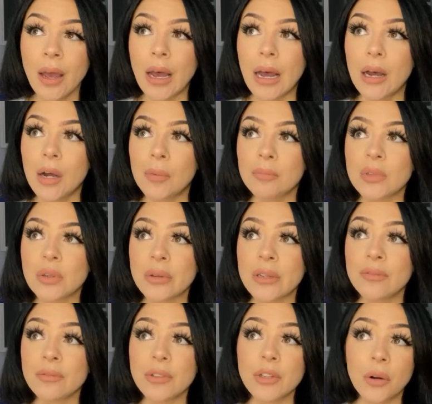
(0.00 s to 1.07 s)
So
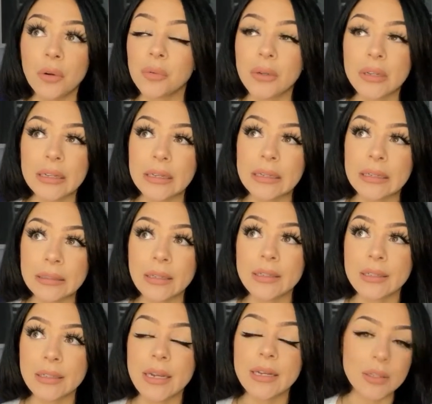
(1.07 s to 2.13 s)
even, you know, it
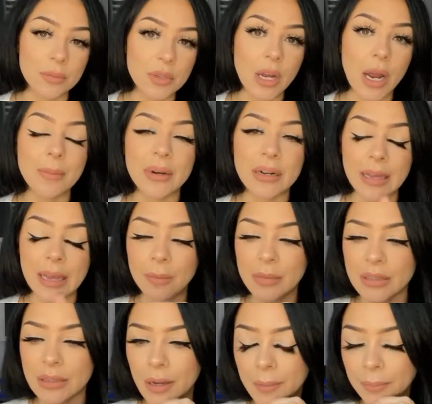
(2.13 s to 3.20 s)
does take some time, but it can be
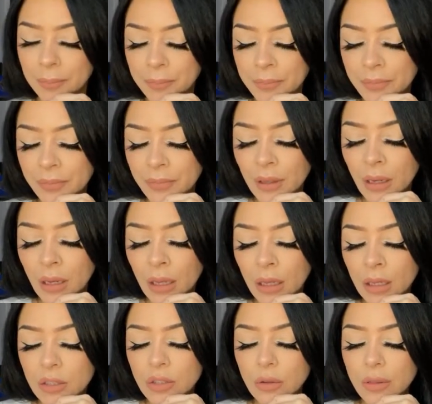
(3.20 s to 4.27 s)
done.
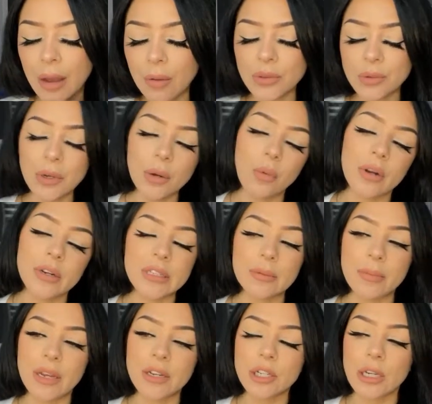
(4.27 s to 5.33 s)
So that was what I wanted to
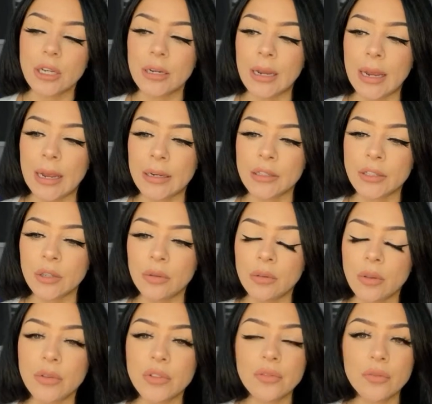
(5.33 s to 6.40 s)
mention. And to
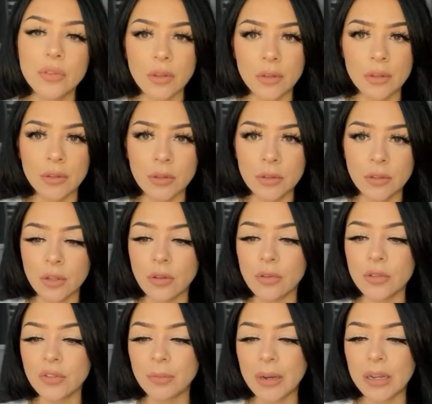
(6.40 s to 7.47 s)
those
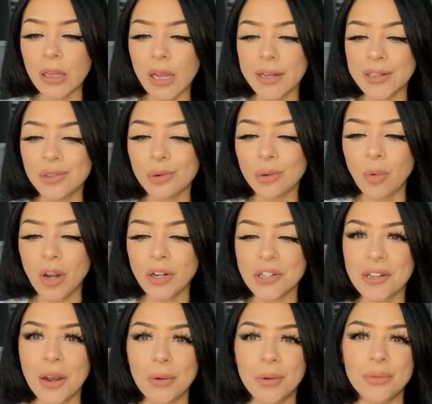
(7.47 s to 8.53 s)
of my clients who are watching
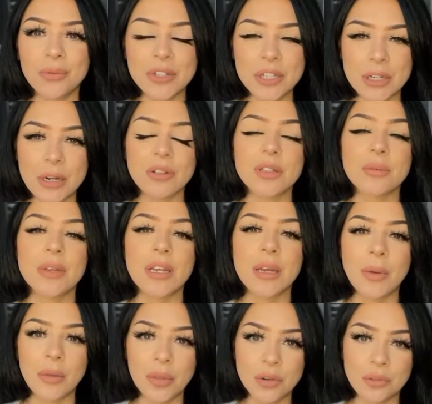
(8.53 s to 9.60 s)
now, who reached out to me
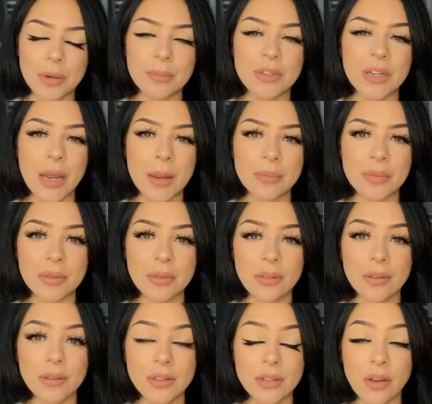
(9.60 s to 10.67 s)
about the Dreamtime
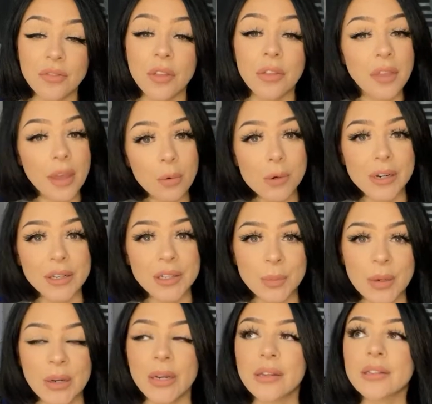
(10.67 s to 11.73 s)
stuff that they were
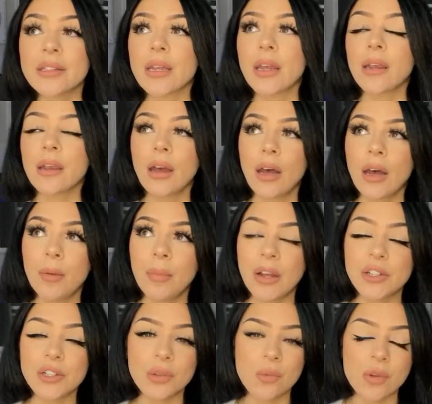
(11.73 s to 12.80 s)
experiencing, I
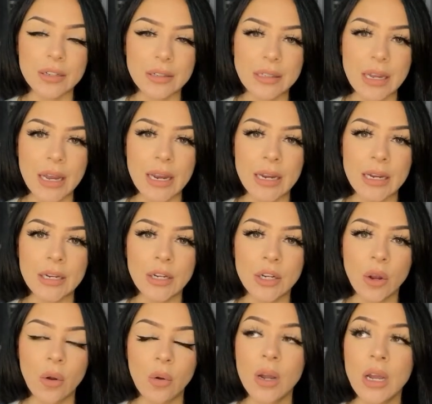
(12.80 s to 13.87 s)
just want to say, you
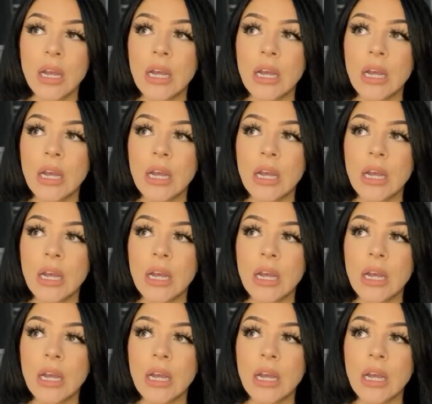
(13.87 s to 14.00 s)
know,